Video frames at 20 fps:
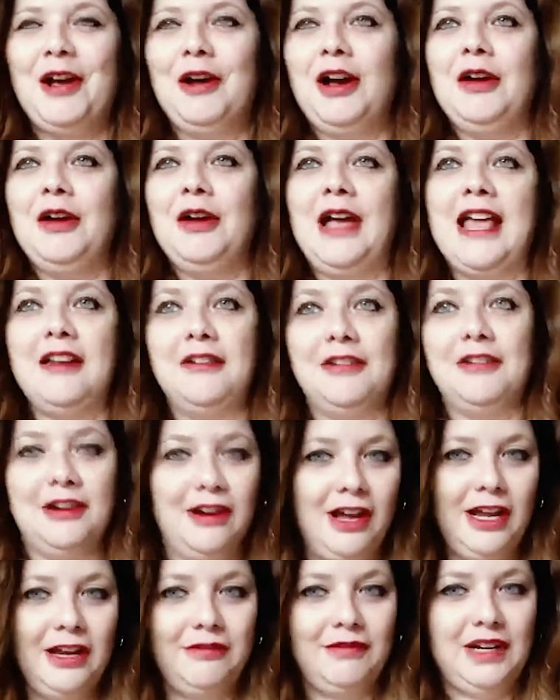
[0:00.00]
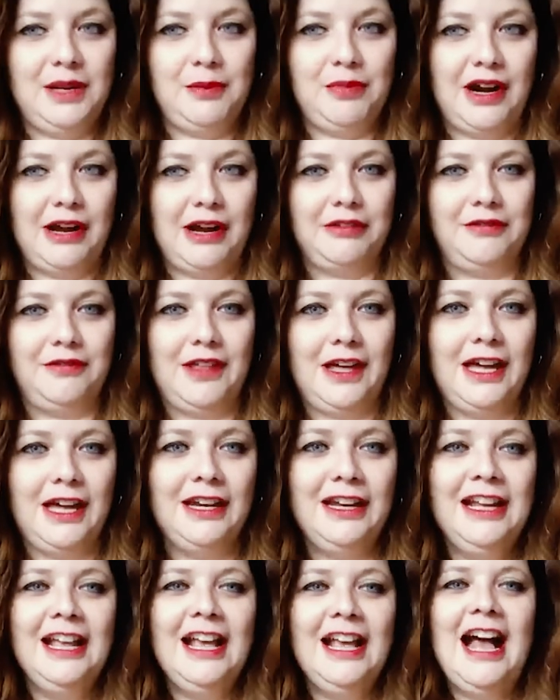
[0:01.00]
Ella and I are really proud of that.
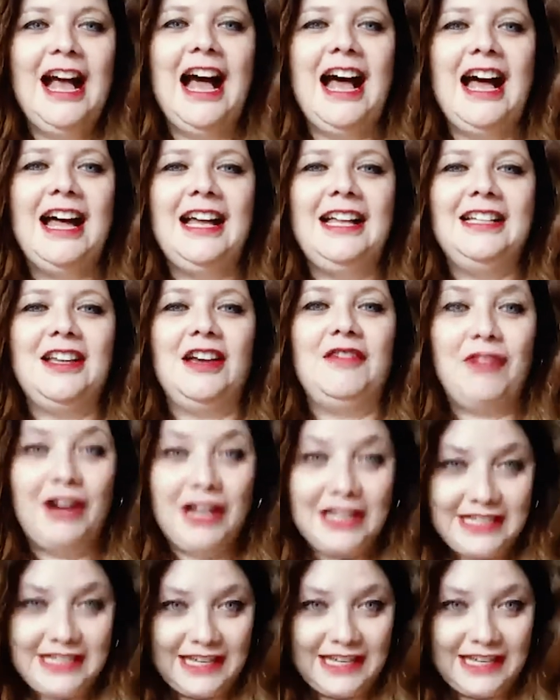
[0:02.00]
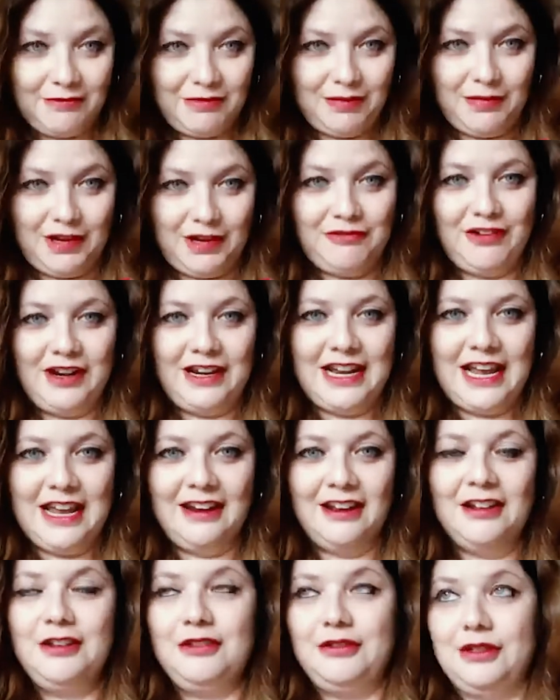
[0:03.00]
And I'm writing it with my friend
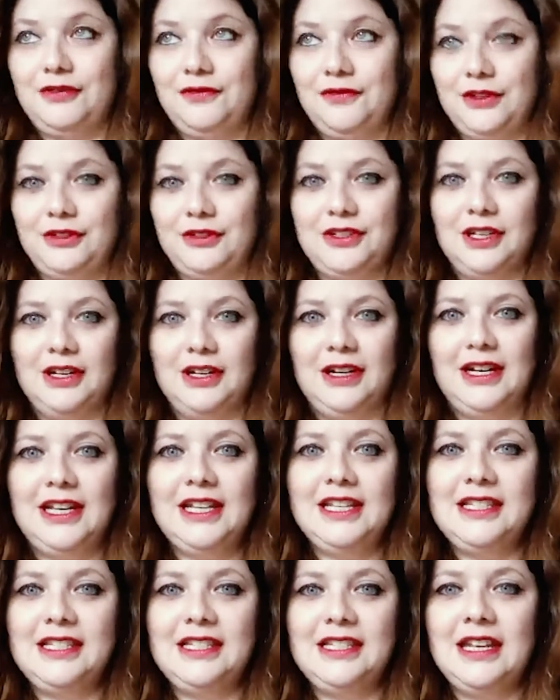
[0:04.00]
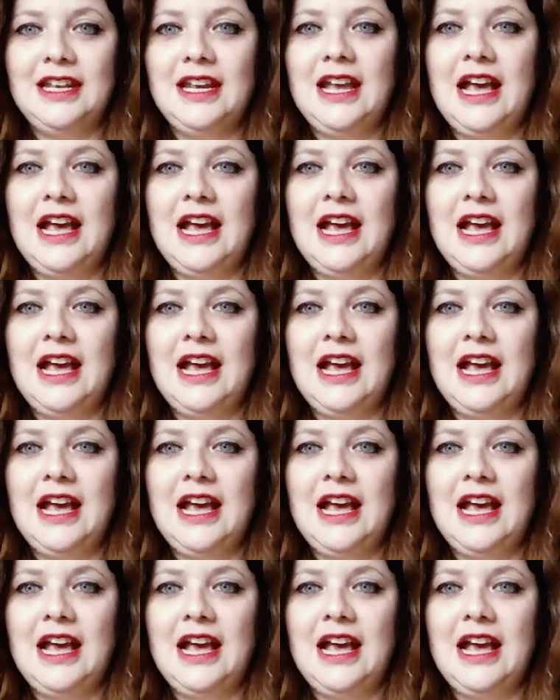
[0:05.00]
Ella, who's a food journalist.